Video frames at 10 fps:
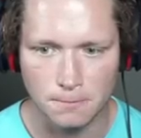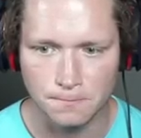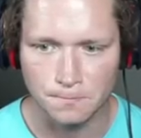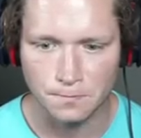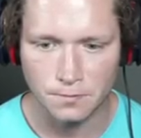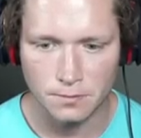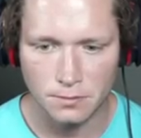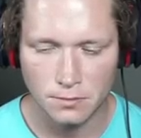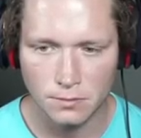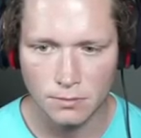
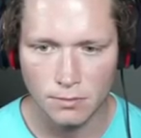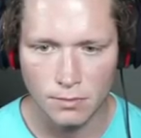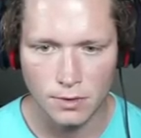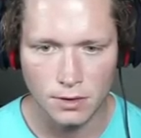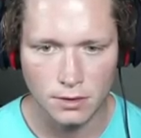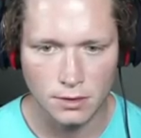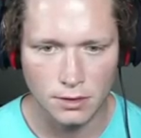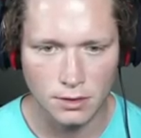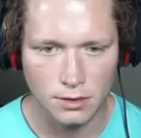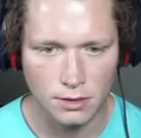
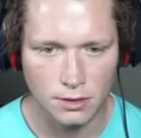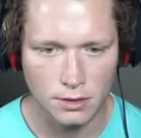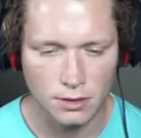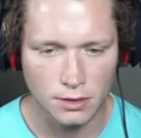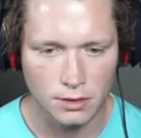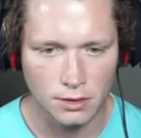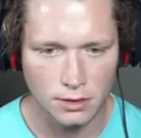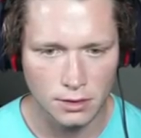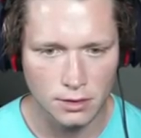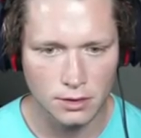
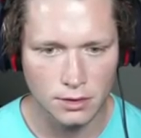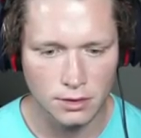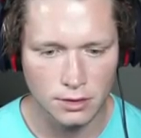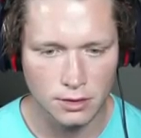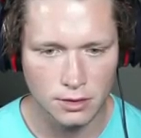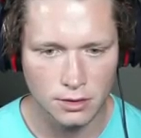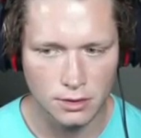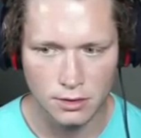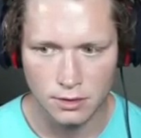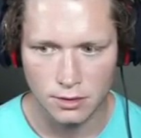
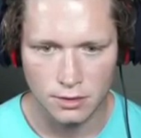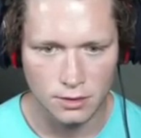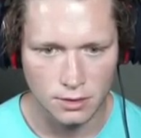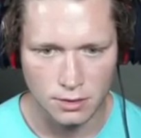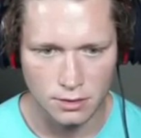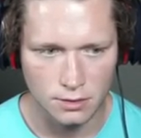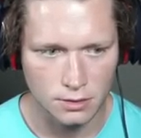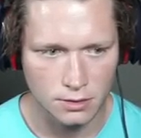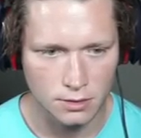Nothing is said.